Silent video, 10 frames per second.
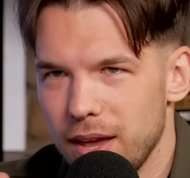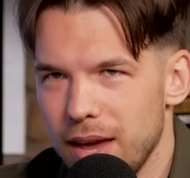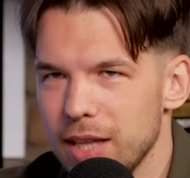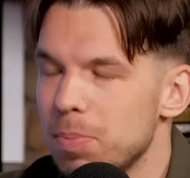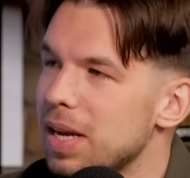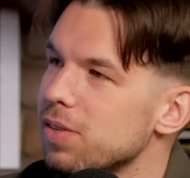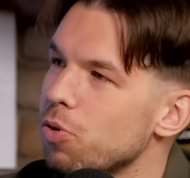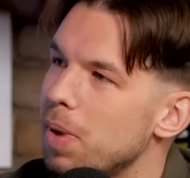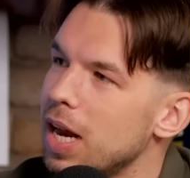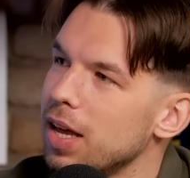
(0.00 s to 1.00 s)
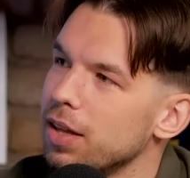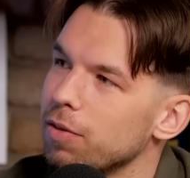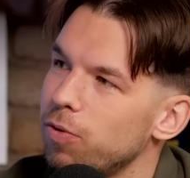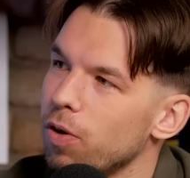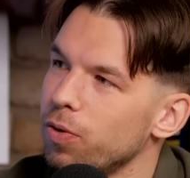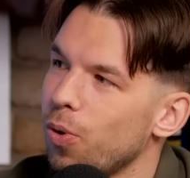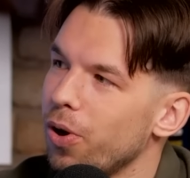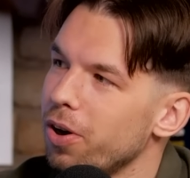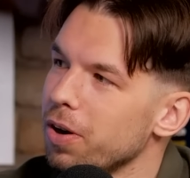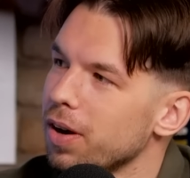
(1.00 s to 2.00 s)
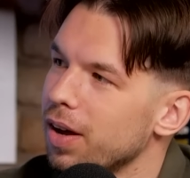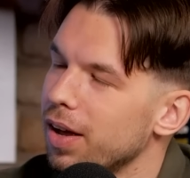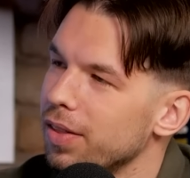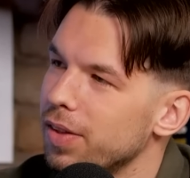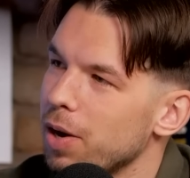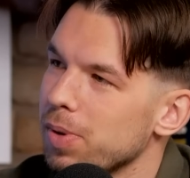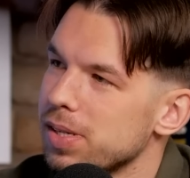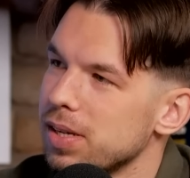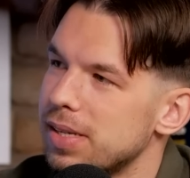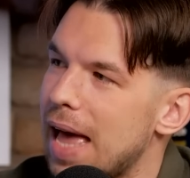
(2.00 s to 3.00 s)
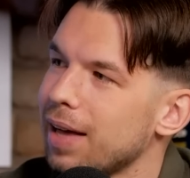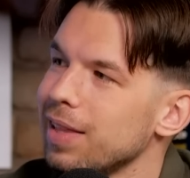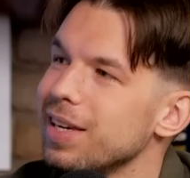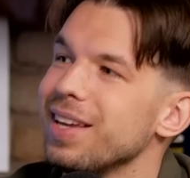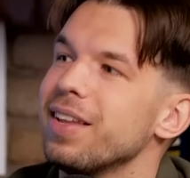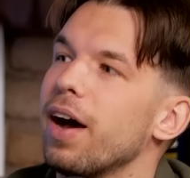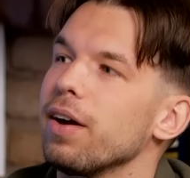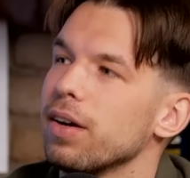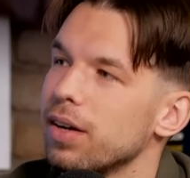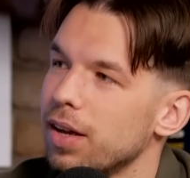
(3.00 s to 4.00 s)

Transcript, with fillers: 8 minutes remaining in the fourth quarter, there was a Zach Leedy dunk.